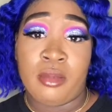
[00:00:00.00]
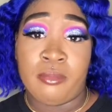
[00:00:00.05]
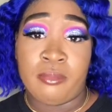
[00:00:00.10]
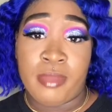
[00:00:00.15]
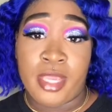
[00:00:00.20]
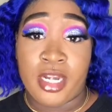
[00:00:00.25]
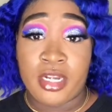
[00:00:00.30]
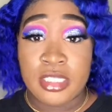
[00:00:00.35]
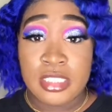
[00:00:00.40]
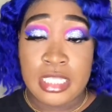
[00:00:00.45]

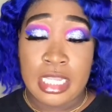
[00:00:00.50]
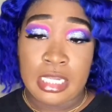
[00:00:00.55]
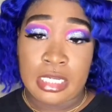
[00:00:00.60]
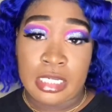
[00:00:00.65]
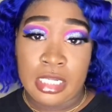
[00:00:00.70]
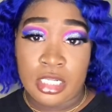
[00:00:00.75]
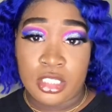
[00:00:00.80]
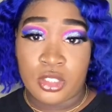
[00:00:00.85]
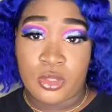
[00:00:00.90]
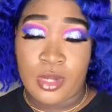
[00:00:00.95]
better
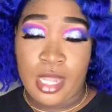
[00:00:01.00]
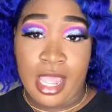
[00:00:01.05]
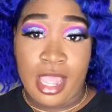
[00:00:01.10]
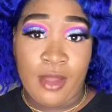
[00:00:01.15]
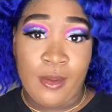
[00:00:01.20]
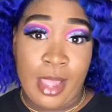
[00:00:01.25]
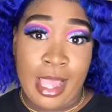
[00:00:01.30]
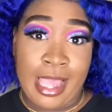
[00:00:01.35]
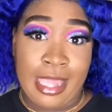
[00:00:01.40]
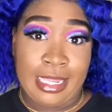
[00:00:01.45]
techniques on
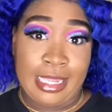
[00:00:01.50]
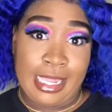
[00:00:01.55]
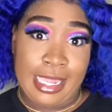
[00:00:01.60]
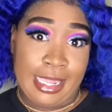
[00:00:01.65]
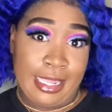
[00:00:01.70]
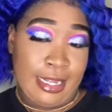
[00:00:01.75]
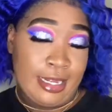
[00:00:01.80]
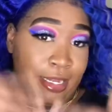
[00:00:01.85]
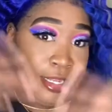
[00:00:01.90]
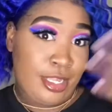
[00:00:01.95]
how I
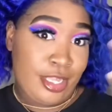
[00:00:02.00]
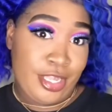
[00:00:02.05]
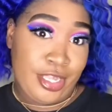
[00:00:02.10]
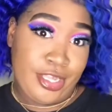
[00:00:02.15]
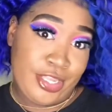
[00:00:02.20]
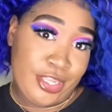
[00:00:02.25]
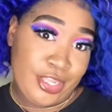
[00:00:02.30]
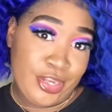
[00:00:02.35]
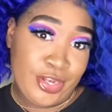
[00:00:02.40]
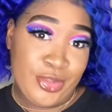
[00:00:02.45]
can,
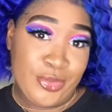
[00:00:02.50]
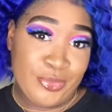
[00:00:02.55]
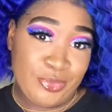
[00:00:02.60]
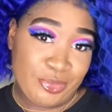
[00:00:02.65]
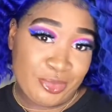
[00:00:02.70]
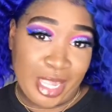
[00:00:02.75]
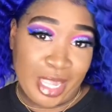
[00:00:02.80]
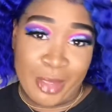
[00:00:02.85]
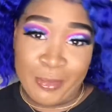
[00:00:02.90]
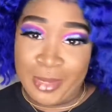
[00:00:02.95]
you know,
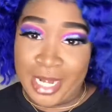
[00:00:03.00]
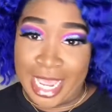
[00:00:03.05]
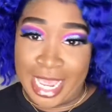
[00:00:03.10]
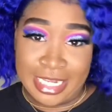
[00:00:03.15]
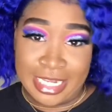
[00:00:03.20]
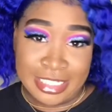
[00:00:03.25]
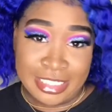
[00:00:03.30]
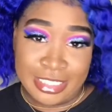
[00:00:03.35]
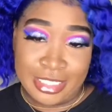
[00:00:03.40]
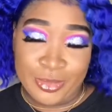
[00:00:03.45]
apply
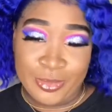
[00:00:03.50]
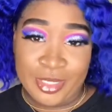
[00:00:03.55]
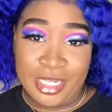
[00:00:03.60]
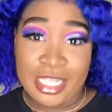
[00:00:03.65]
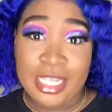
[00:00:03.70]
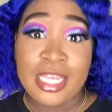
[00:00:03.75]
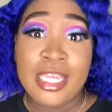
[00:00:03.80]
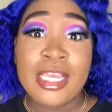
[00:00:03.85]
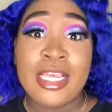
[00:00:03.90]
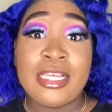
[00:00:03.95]
this
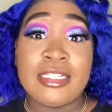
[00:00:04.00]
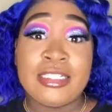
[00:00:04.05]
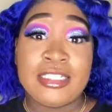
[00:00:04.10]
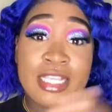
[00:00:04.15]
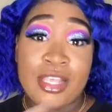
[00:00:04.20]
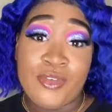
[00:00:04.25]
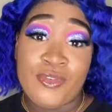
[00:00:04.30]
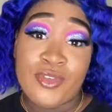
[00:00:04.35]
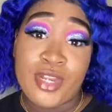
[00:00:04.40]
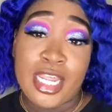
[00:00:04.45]
unit,
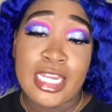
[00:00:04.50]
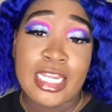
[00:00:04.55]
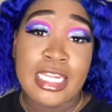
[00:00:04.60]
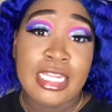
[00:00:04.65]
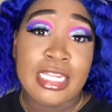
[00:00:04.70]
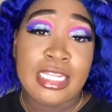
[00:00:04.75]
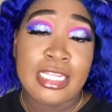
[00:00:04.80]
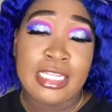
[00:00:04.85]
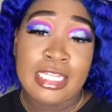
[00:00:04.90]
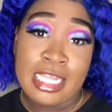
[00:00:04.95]

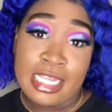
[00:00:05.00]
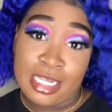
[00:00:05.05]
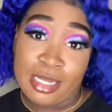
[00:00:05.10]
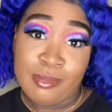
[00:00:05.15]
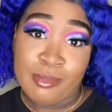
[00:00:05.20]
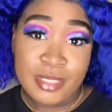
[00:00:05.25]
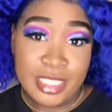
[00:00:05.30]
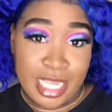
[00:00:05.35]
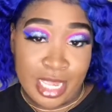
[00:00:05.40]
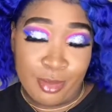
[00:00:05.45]
definitely link
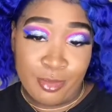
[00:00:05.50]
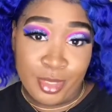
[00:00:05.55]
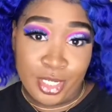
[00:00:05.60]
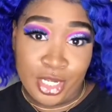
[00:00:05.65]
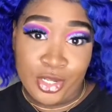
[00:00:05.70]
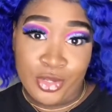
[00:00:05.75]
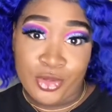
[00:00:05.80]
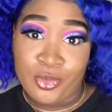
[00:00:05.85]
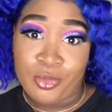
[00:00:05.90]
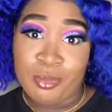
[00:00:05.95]
them down
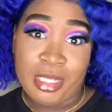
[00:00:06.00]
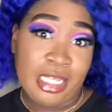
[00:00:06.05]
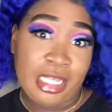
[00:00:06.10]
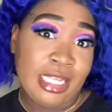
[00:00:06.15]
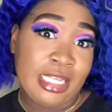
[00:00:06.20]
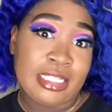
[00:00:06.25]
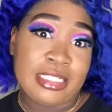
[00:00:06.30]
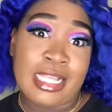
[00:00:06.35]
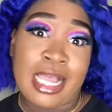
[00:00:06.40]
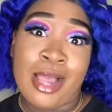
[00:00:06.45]
below
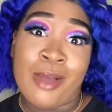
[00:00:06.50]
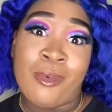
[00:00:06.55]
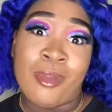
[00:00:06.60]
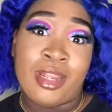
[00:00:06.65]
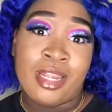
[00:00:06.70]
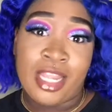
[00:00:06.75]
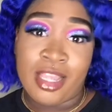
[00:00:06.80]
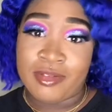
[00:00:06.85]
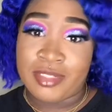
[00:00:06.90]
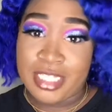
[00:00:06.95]
because I would
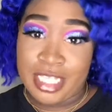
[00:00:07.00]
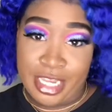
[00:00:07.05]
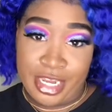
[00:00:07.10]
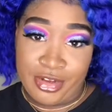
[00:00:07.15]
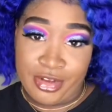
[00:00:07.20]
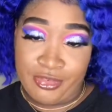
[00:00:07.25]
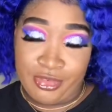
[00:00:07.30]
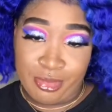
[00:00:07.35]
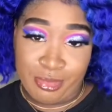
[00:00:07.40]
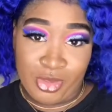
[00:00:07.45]
love to
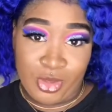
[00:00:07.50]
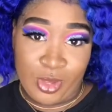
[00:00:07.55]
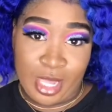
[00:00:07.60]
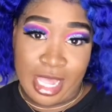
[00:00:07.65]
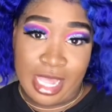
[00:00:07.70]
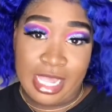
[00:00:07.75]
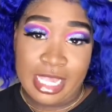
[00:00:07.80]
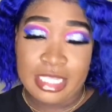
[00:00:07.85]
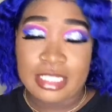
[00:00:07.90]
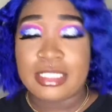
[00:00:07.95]
hear from you
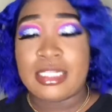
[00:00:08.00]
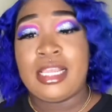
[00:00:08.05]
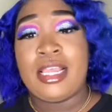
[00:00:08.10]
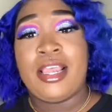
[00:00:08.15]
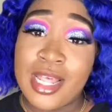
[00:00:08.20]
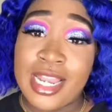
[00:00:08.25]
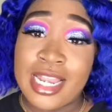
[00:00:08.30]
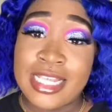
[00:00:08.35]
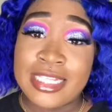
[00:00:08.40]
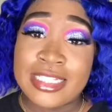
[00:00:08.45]
guys.
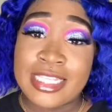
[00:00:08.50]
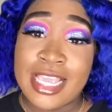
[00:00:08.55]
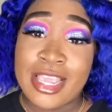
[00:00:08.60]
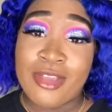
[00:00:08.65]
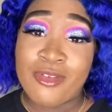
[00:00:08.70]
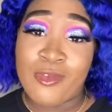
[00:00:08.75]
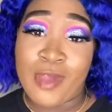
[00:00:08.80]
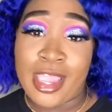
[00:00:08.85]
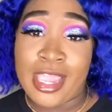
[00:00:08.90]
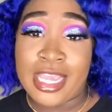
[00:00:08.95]
Let's
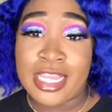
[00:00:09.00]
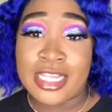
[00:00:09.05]
get right